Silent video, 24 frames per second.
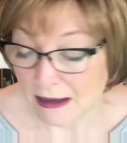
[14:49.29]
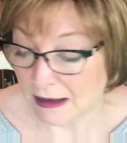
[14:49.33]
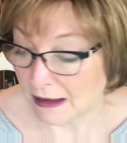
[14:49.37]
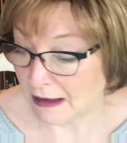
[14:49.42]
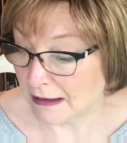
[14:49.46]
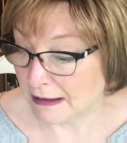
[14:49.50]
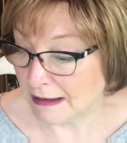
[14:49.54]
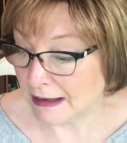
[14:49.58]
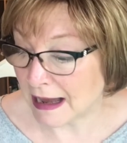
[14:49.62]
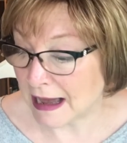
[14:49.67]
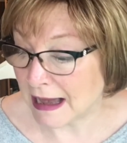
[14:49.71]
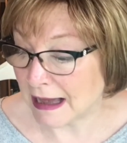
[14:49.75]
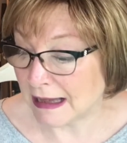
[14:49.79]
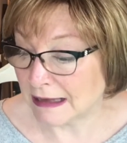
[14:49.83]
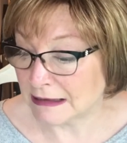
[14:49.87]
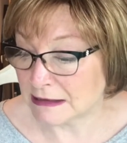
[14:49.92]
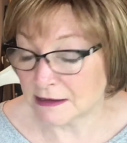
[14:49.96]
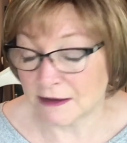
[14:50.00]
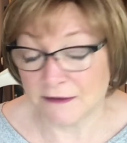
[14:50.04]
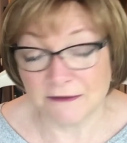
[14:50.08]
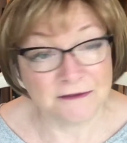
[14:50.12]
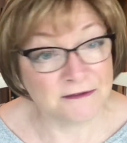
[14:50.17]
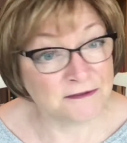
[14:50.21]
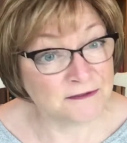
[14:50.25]
And it had
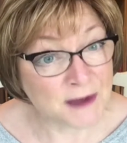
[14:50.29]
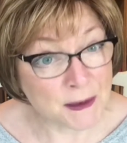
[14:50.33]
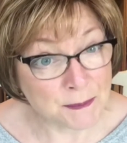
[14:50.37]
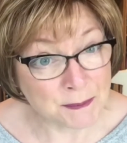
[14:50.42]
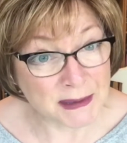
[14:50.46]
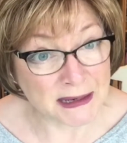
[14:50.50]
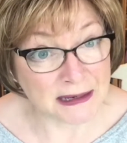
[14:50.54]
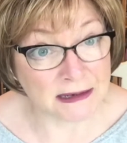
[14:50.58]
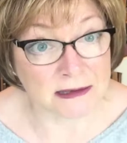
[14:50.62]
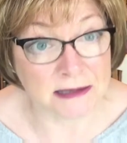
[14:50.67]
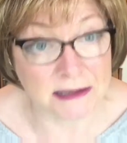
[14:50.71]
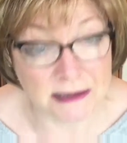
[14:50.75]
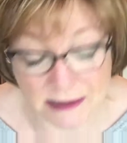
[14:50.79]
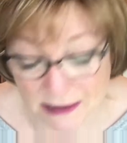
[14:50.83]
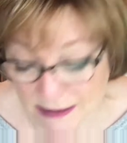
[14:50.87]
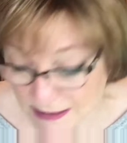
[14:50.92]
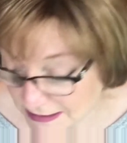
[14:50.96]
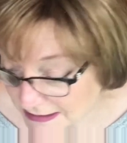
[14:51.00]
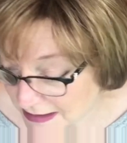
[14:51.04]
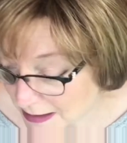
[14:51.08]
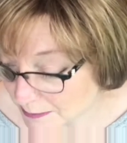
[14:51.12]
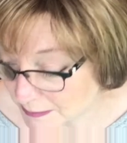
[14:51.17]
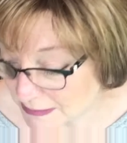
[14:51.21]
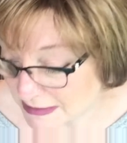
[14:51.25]
a fabulous
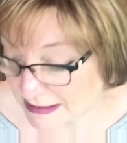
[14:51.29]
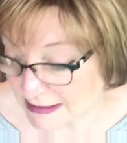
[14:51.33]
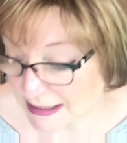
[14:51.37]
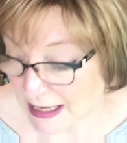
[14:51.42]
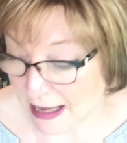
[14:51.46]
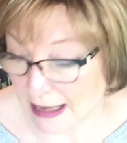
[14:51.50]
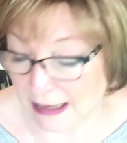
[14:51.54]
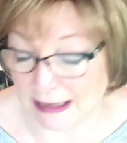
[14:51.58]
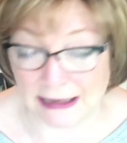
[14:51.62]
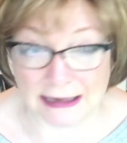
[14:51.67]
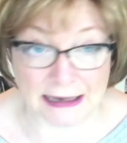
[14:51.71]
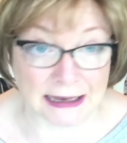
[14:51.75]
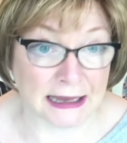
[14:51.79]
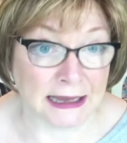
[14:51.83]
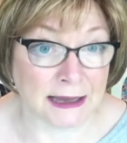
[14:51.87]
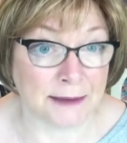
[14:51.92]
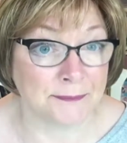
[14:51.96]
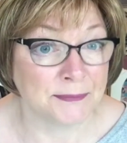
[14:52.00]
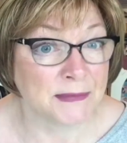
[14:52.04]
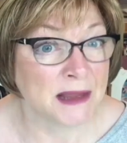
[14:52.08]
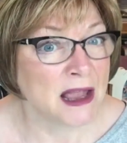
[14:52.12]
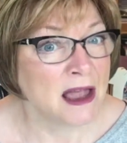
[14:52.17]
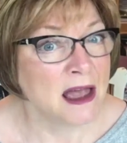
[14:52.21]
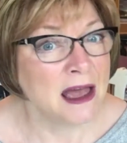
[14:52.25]
stamp set in it.
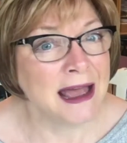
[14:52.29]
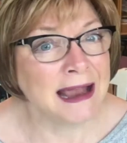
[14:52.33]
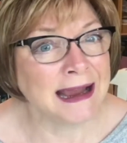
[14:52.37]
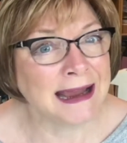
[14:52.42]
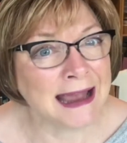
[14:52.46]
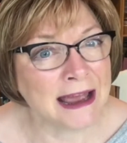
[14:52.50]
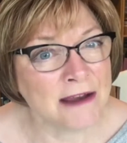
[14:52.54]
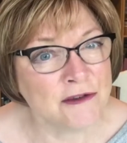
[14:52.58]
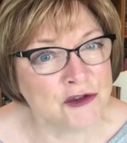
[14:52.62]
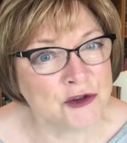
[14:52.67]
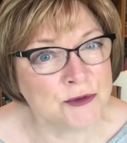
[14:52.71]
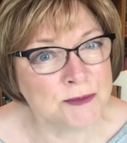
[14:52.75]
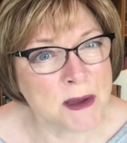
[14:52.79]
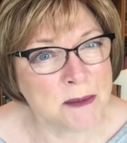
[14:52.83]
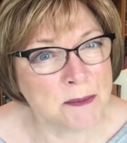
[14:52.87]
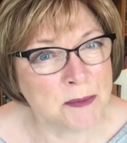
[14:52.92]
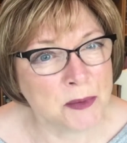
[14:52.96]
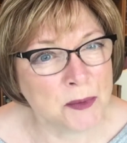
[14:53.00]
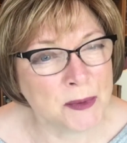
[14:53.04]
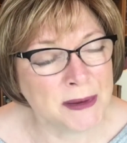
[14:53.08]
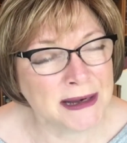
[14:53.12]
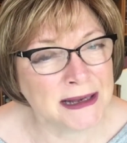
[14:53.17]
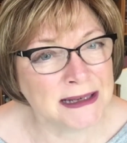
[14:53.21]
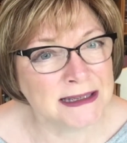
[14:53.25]
Again, do you remember
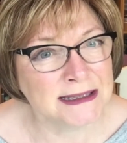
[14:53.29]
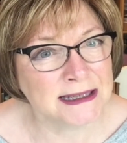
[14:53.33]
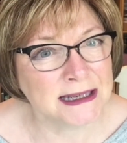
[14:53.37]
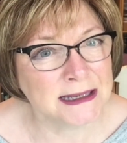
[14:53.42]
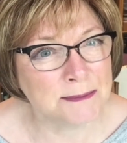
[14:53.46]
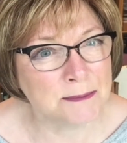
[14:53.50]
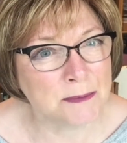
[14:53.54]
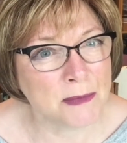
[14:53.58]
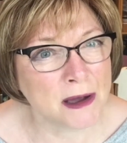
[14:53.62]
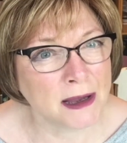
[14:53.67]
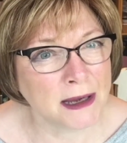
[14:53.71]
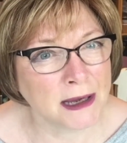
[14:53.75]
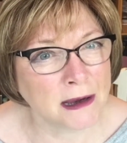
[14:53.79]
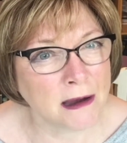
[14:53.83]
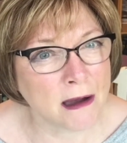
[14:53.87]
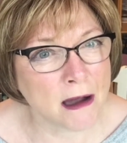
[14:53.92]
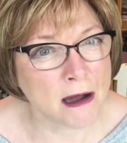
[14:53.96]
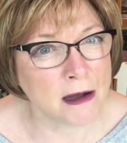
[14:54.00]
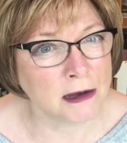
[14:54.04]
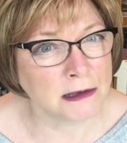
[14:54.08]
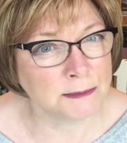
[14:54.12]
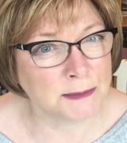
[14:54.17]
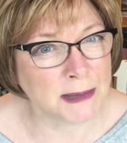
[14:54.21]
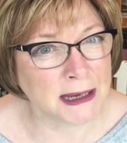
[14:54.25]
when I did my
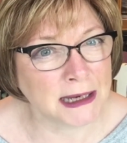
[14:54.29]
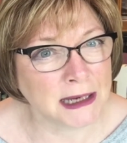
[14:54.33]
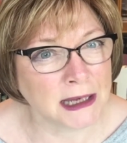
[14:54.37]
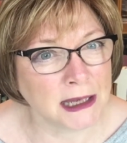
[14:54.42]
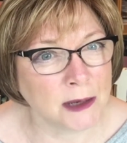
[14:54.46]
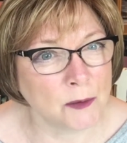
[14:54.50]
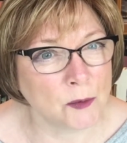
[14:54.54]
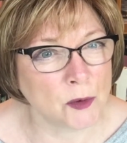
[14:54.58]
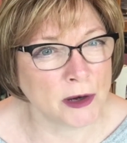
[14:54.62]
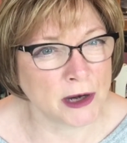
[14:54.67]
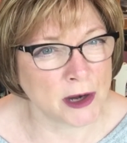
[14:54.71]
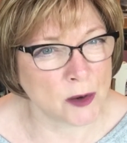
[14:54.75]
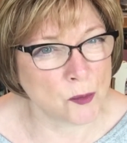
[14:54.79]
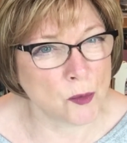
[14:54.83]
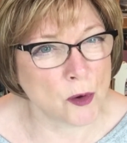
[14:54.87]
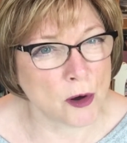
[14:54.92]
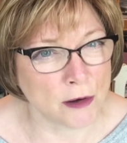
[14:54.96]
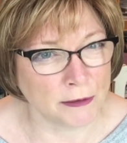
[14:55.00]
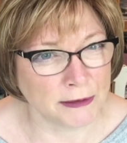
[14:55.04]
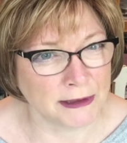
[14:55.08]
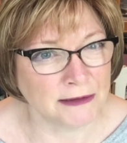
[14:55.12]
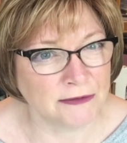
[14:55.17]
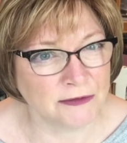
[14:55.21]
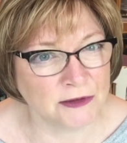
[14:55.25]
card making
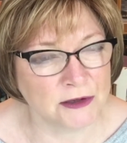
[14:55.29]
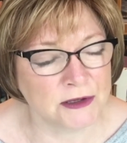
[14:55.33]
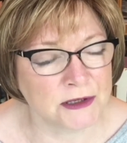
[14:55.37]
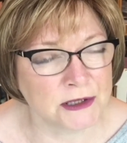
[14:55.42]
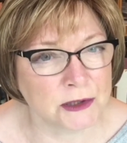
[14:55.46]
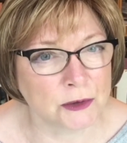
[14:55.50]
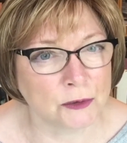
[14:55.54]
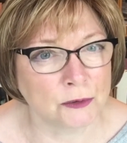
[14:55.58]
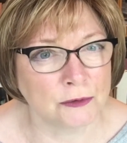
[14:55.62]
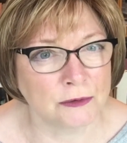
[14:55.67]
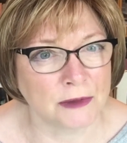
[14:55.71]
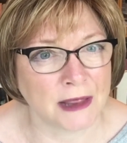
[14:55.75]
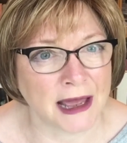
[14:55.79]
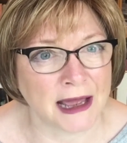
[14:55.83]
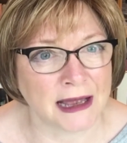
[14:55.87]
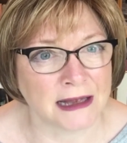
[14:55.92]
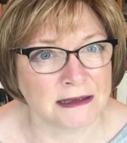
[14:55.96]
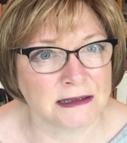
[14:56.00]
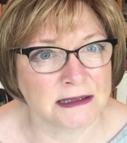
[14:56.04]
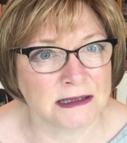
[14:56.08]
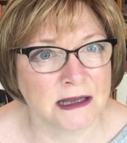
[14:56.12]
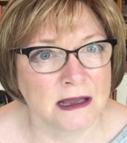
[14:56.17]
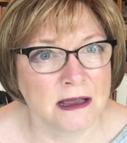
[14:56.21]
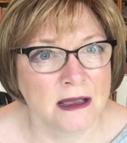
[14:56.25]
101? If you saw
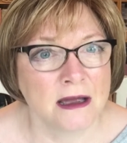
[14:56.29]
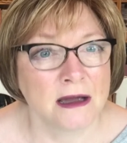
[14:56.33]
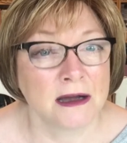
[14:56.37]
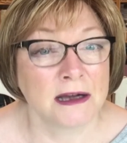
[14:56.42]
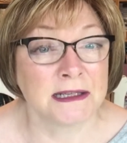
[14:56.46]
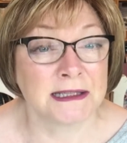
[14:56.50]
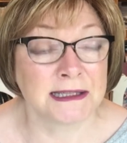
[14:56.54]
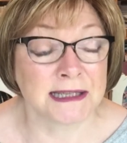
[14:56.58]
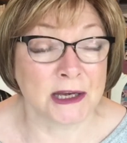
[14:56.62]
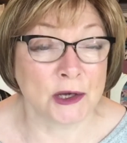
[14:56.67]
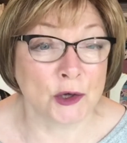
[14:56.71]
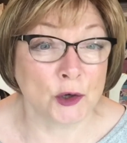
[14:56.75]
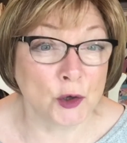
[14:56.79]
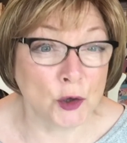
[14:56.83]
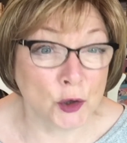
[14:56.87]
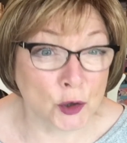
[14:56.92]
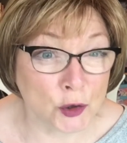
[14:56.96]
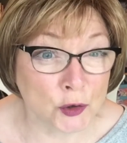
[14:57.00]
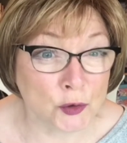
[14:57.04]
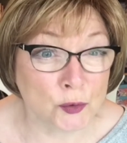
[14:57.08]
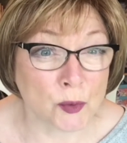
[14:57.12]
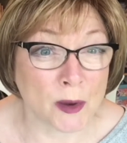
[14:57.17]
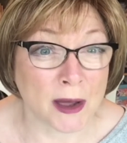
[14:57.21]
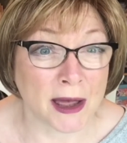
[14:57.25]
that, I said a
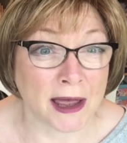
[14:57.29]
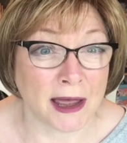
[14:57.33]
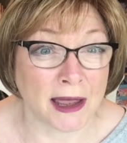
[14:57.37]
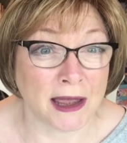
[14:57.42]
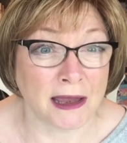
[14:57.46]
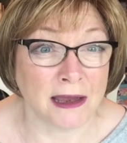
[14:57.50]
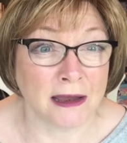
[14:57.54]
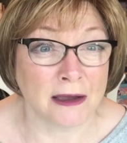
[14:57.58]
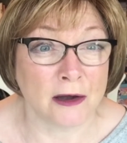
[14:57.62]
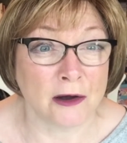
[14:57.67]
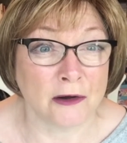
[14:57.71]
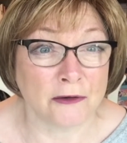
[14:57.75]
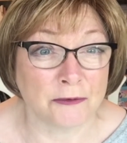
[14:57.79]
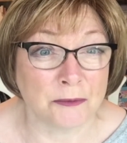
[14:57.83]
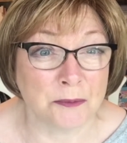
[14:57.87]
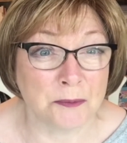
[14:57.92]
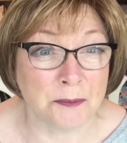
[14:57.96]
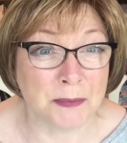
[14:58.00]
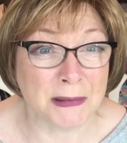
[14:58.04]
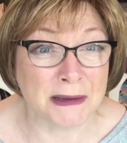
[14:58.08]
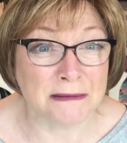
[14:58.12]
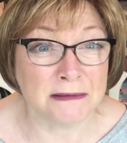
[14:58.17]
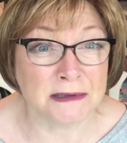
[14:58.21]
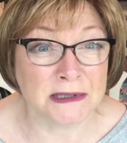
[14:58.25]
good way of
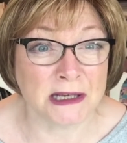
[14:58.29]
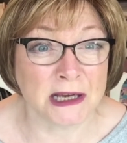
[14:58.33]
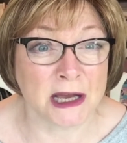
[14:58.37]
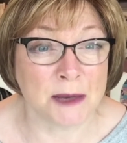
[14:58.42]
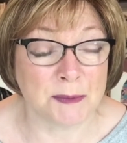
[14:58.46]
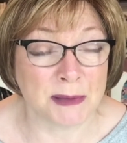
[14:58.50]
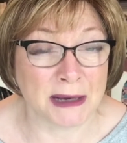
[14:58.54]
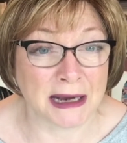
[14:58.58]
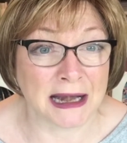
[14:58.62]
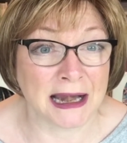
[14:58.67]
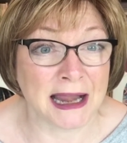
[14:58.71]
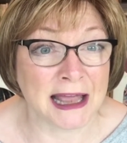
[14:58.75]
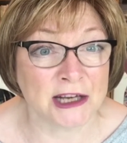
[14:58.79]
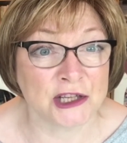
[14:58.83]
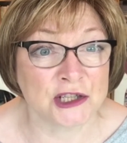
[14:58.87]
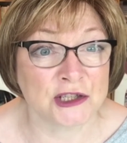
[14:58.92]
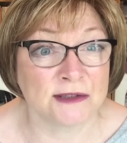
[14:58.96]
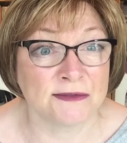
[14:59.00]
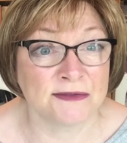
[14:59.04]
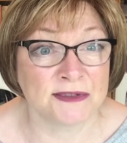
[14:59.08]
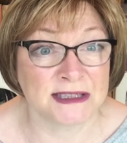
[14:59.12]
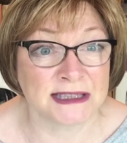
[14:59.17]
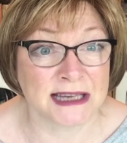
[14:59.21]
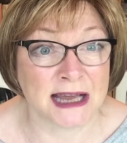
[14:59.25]
building up a collection
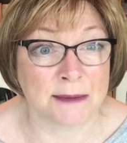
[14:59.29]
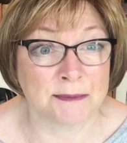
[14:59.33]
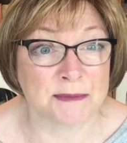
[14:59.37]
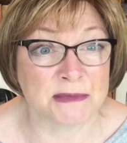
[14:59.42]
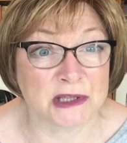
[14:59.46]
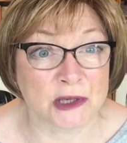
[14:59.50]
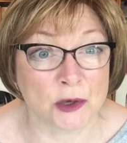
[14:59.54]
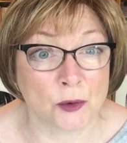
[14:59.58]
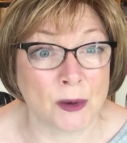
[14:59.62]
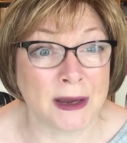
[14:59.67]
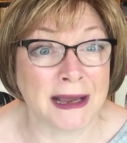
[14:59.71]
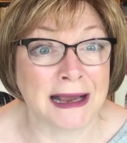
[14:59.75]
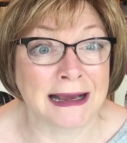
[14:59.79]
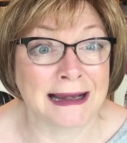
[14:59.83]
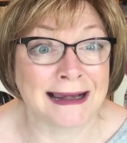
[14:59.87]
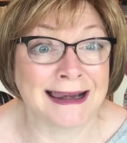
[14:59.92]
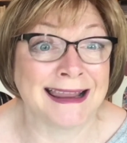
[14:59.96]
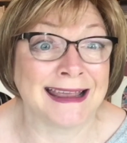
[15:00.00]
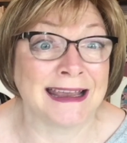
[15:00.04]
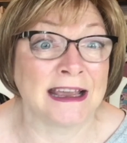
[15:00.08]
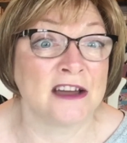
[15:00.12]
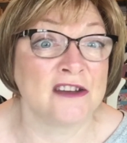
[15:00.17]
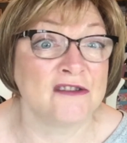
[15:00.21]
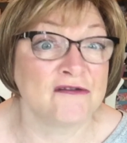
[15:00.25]
of stamps
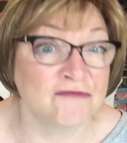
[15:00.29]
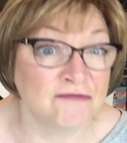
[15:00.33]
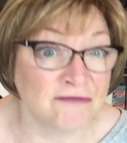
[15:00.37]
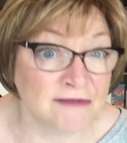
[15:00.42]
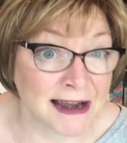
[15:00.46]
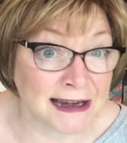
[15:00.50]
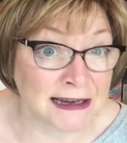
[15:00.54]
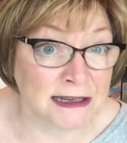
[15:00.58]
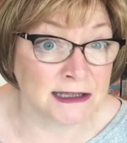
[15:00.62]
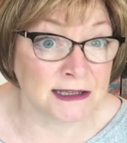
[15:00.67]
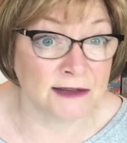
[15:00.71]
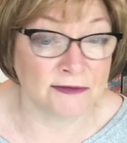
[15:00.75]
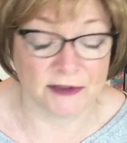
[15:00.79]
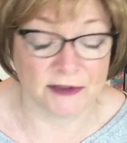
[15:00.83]
quickly and relatively